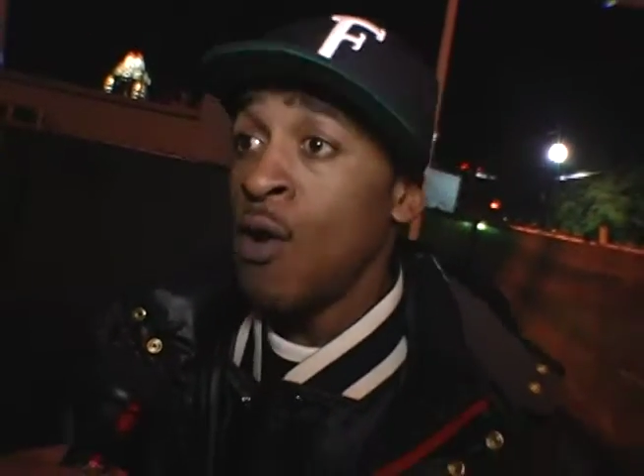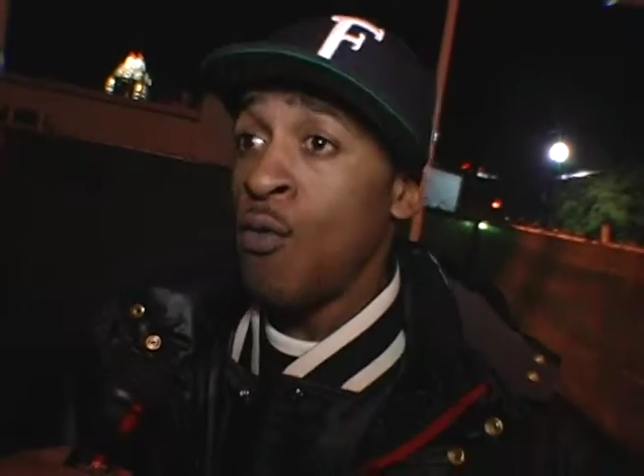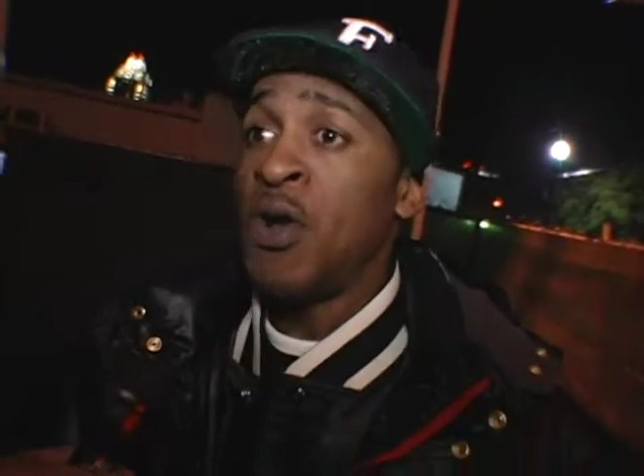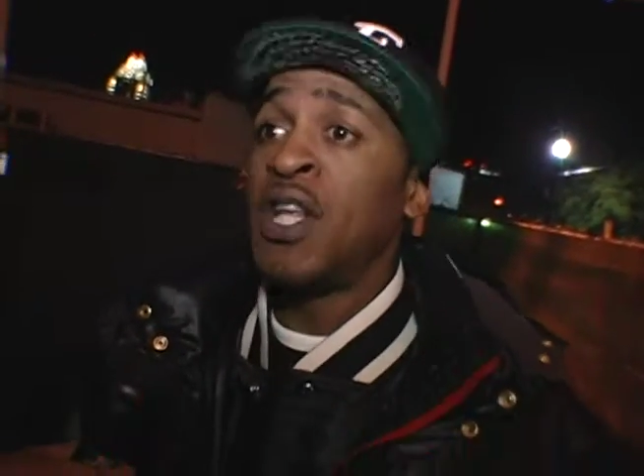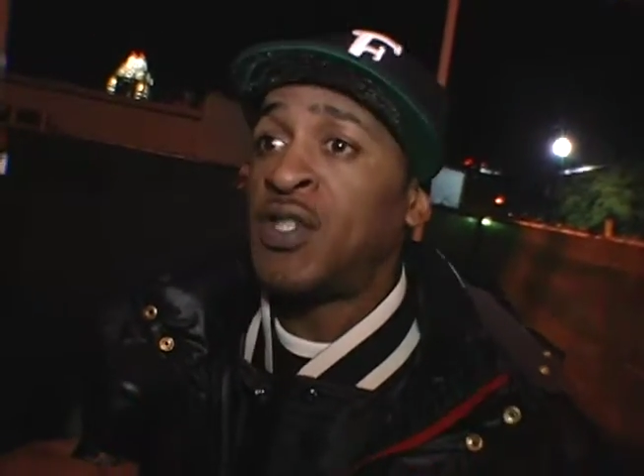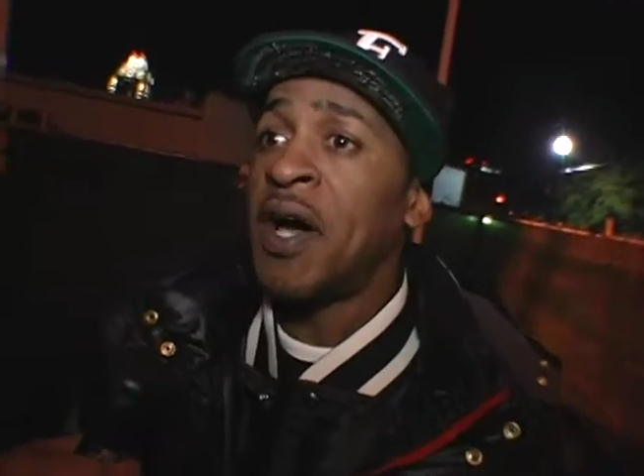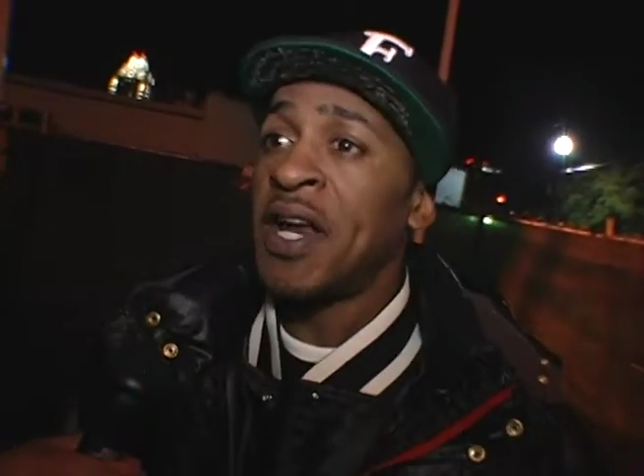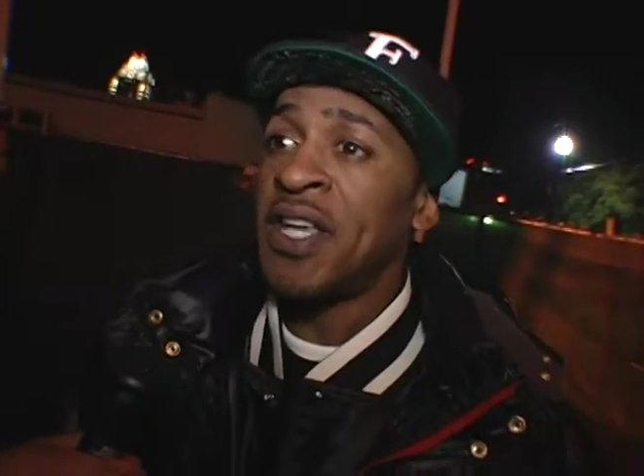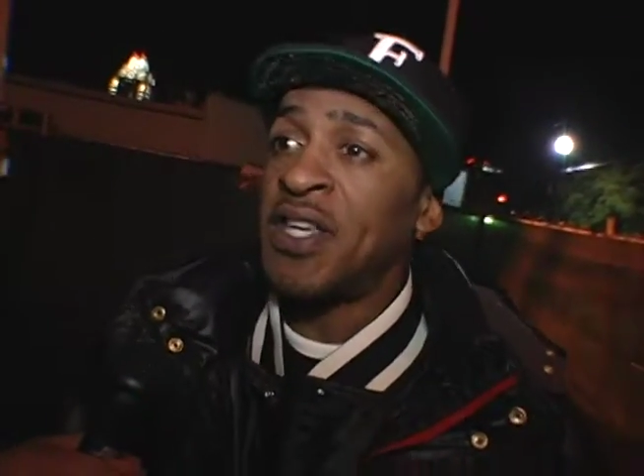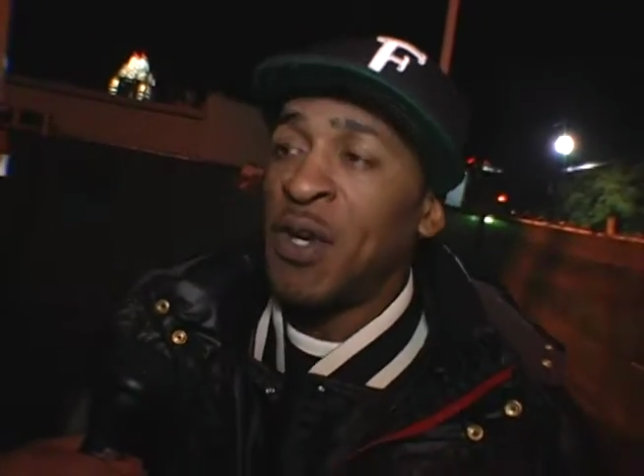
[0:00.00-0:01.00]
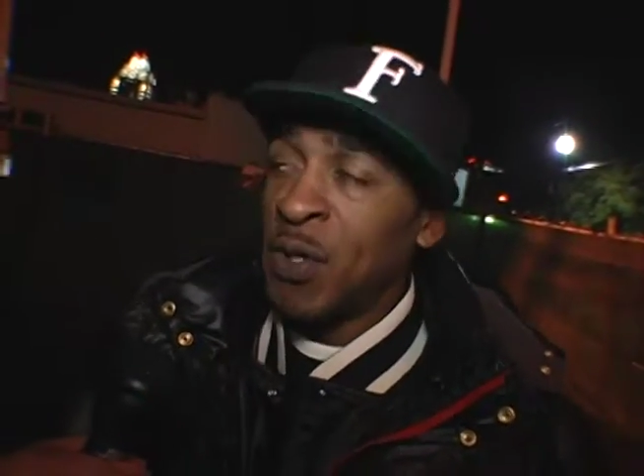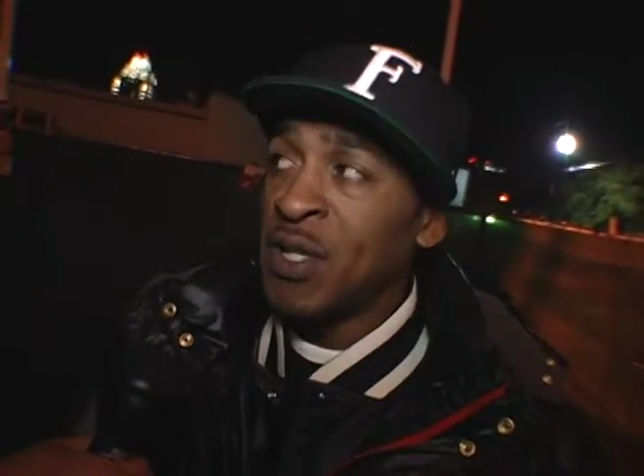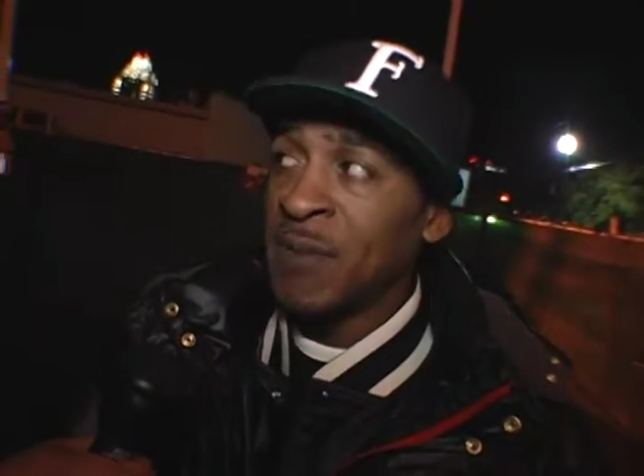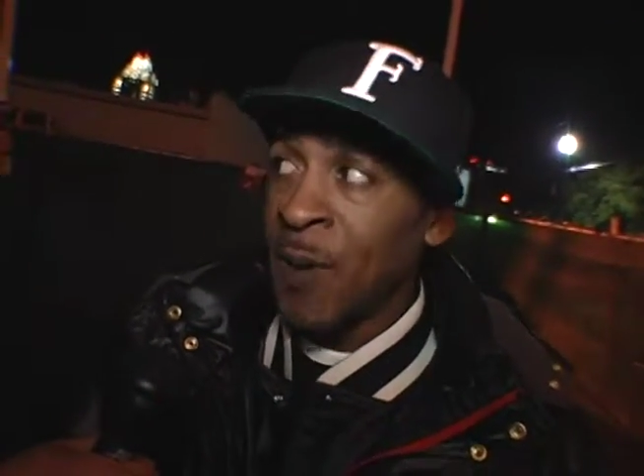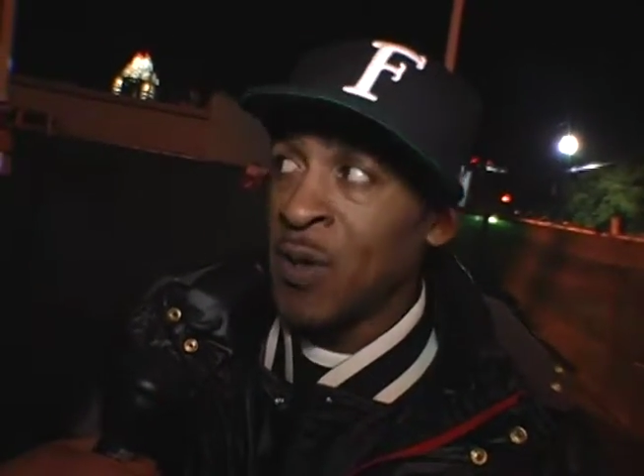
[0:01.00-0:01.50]
really trying to kill
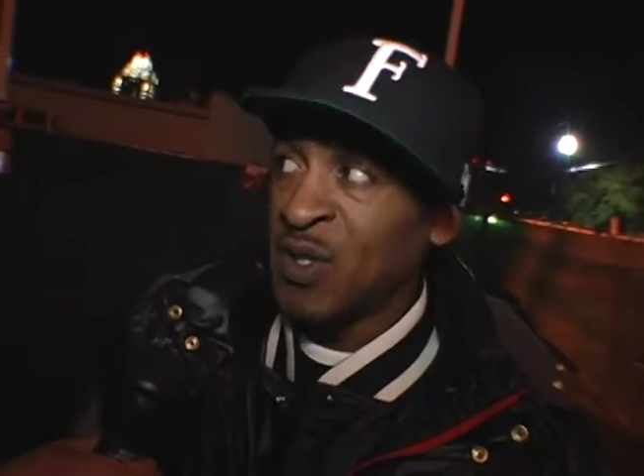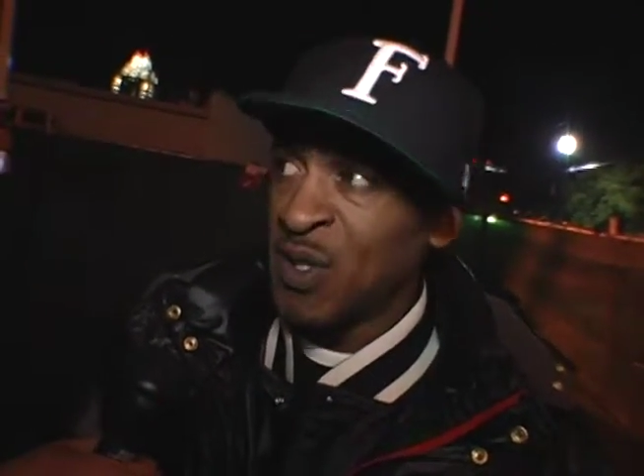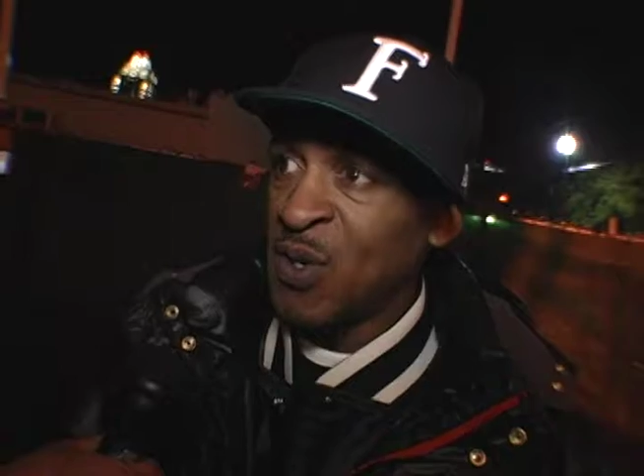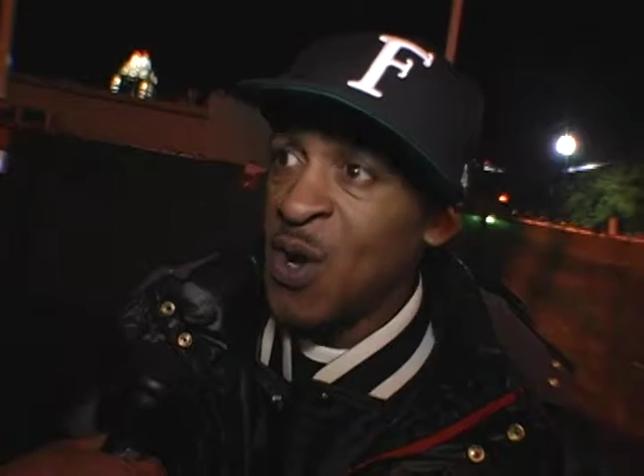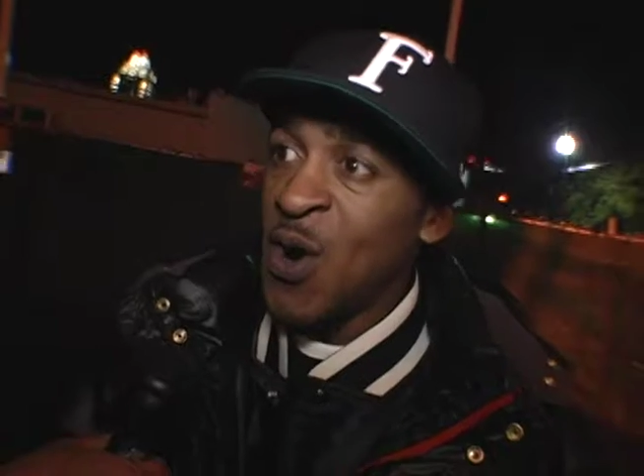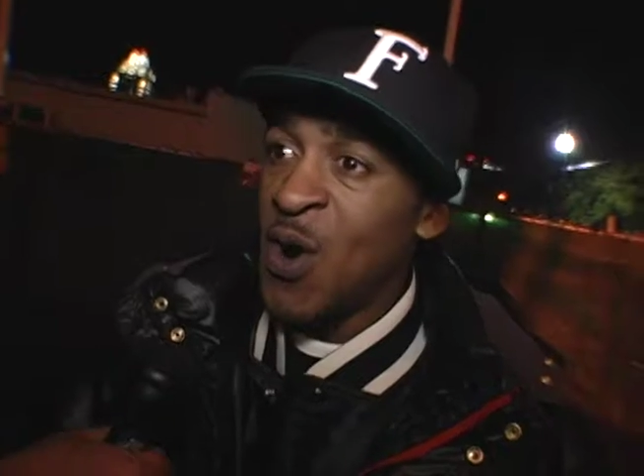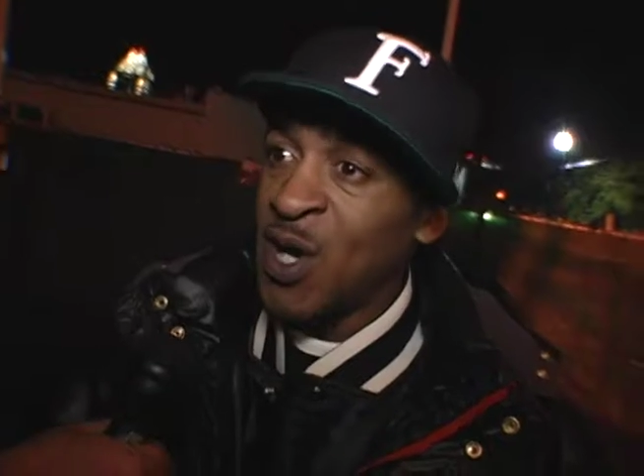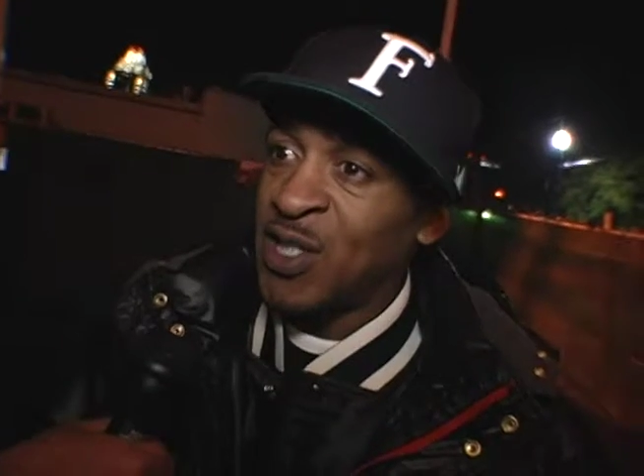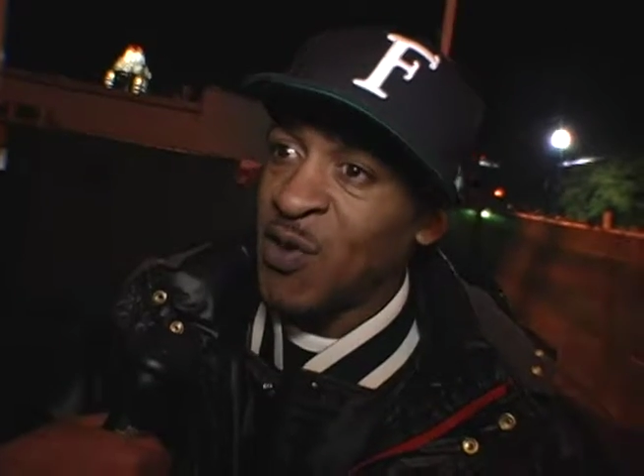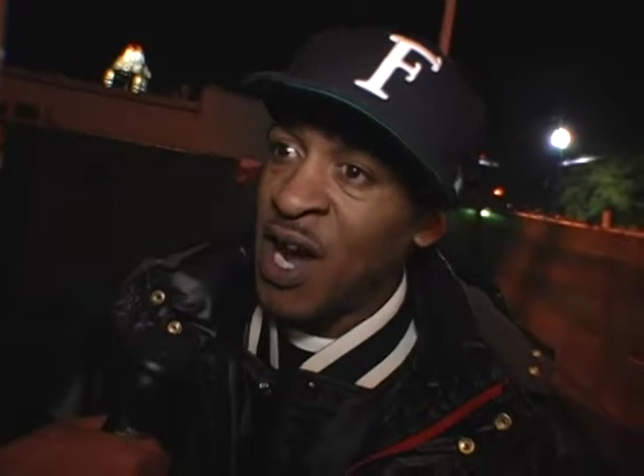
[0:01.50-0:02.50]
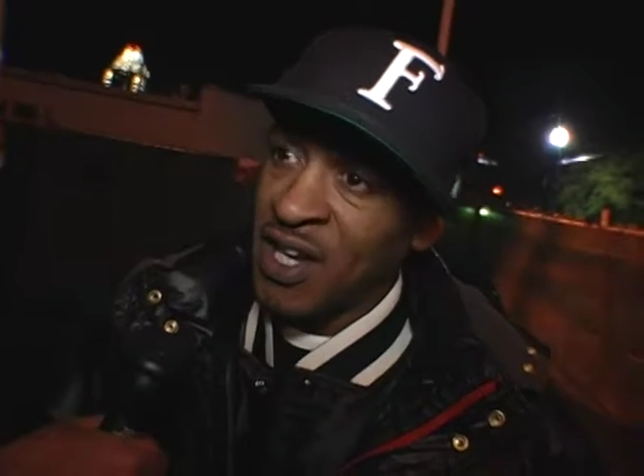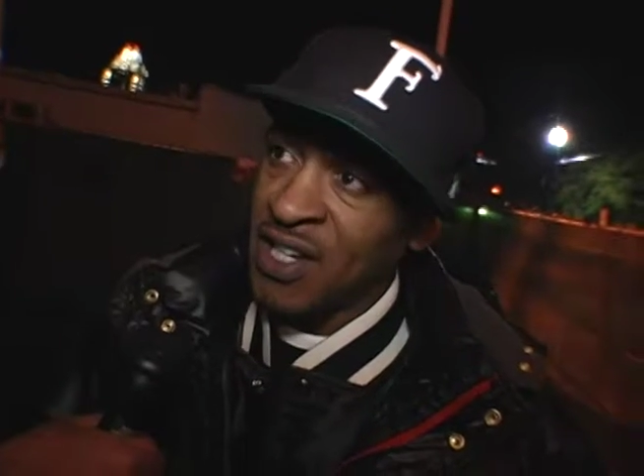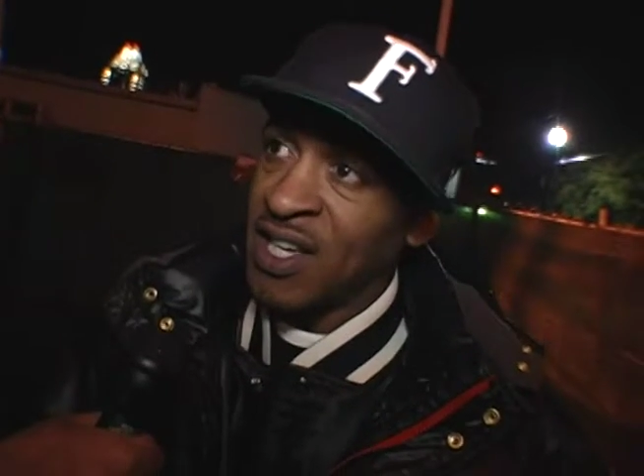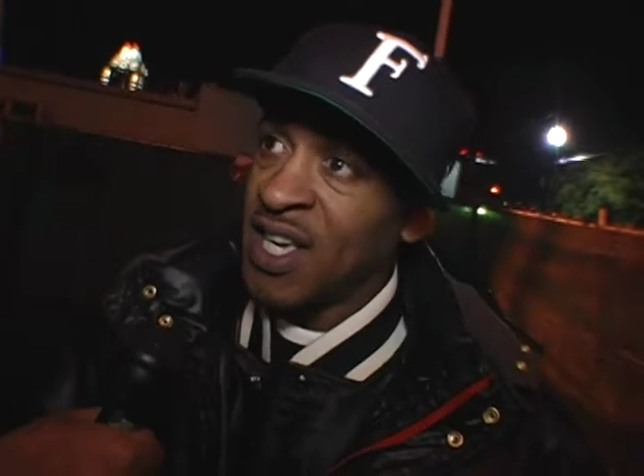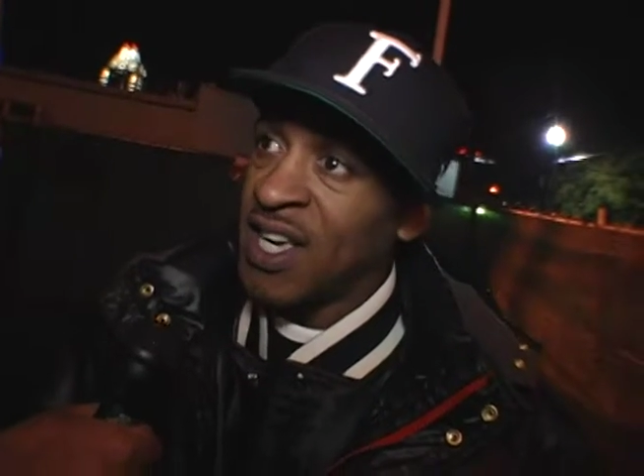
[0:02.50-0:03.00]
this person or trying
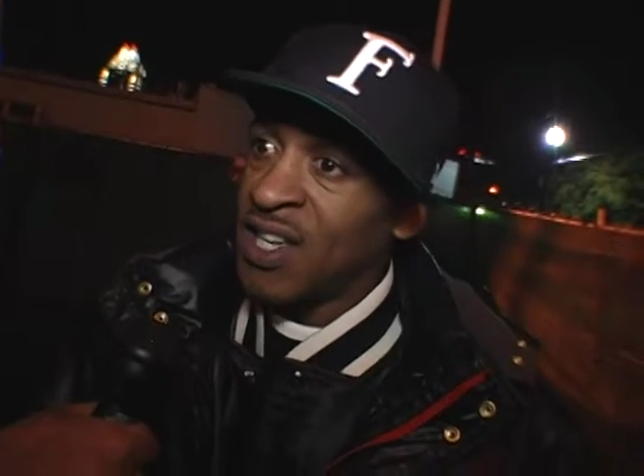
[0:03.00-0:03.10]
to,